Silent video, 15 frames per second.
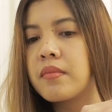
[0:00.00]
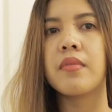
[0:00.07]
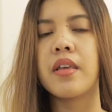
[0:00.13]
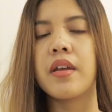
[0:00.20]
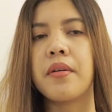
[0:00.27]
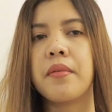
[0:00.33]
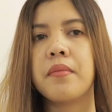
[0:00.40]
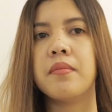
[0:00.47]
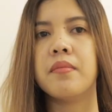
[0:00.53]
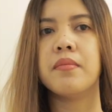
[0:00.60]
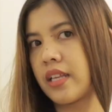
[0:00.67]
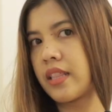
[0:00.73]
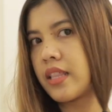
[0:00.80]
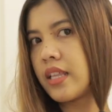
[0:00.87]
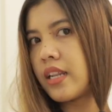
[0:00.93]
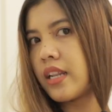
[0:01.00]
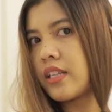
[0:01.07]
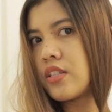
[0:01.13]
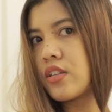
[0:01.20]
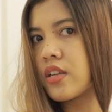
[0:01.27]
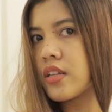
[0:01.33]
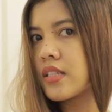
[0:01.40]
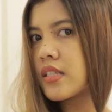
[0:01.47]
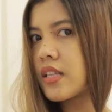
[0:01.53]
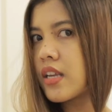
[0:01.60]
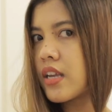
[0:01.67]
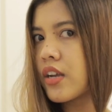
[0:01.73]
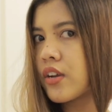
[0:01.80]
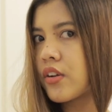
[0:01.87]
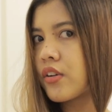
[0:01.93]
There. And then as you can
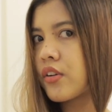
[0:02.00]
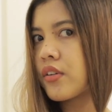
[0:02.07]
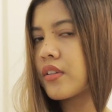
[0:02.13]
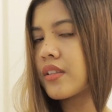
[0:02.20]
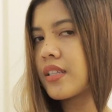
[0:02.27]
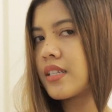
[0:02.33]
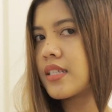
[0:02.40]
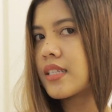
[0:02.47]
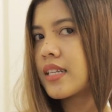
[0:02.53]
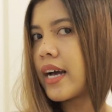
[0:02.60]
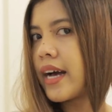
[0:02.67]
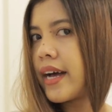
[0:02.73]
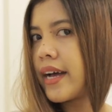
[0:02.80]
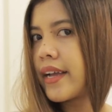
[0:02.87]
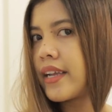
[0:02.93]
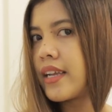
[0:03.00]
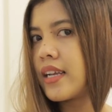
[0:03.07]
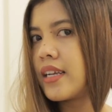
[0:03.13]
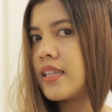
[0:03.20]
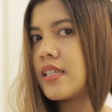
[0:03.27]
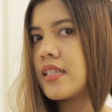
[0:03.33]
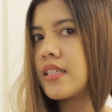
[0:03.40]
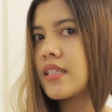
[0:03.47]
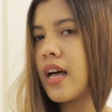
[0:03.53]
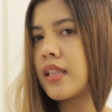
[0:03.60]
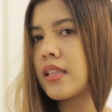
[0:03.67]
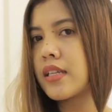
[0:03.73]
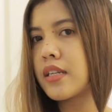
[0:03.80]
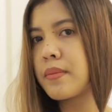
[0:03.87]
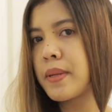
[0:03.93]
see here, this guy is a
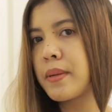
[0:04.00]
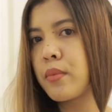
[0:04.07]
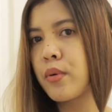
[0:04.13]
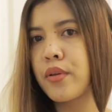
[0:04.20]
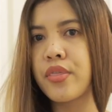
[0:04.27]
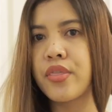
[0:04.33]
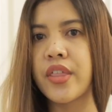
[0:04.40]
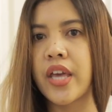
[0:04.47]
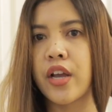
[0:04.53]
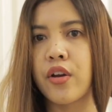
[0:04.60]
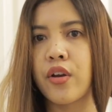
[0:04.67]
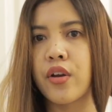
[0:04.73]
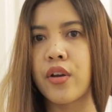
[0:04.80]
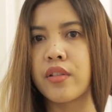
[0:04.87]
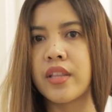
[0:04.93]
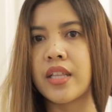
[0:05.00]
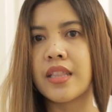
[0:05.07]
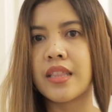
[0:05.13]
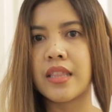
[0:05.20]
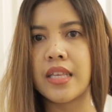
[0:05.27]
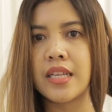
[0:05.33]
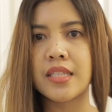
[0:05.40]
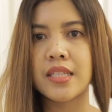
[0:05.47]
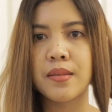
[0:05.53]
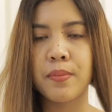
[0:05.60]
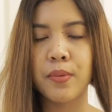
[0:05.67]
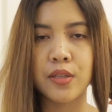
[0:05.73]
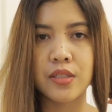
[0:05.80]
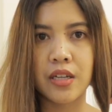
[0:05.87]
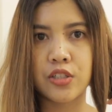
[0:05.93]
little bit more thicker than this
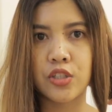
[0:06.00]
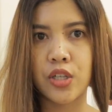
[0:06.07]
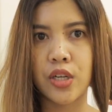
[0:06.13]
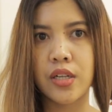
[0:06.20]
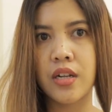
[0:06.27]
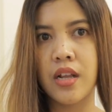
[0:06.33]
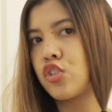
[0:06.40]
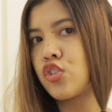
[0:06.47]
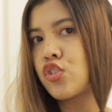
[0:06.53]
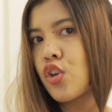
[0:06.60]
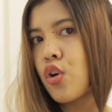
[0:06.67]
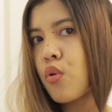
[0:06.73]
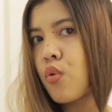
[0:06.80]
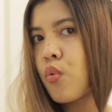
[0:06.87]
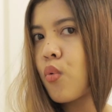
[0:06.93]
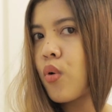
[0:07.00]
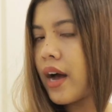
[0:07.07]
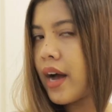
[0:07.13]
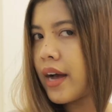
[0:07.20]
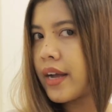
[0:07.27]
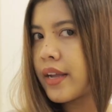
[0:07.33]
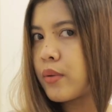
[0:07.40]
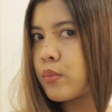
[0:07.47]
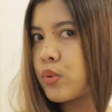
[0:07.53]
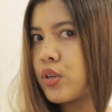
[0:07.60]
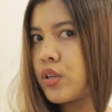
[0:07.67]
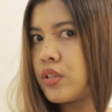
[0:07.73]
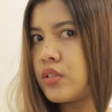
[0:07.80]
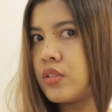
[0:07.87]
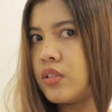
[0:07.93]
partition. So I
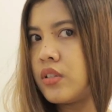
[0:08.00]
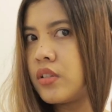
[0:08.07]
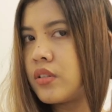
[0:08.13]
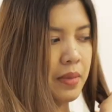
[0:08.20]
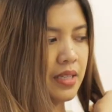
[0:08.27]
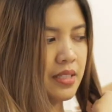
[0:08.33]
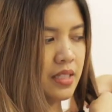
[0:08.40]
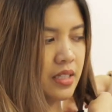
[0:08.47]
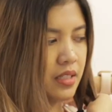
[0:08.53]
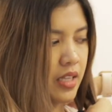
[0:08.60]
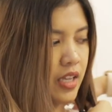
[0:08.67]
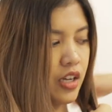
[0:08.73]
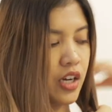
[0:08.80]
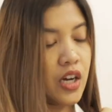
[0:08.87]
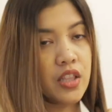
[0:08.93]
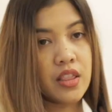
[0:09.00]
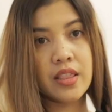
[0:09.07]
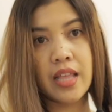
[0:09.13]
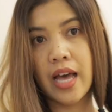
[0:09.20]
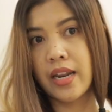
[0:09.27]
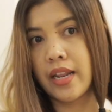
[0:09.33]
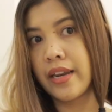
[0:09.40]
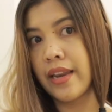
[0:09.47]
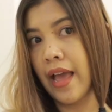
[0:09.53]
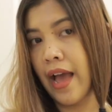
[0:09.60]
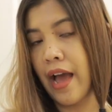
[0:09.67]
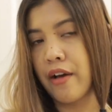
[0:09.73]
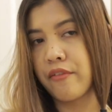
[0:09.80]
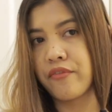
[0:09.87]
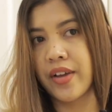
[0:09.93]
would basically cut that in
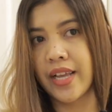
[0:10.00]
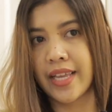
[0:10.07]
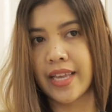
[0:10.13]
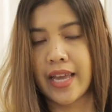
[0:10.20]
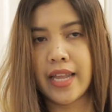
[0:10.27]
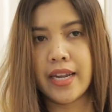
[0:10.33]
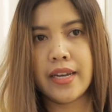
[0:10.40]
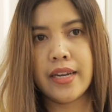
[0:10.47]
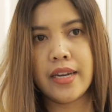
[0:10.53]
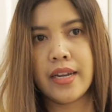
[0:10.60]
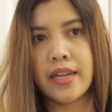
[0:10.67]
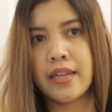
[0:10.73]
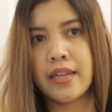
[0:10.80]
half again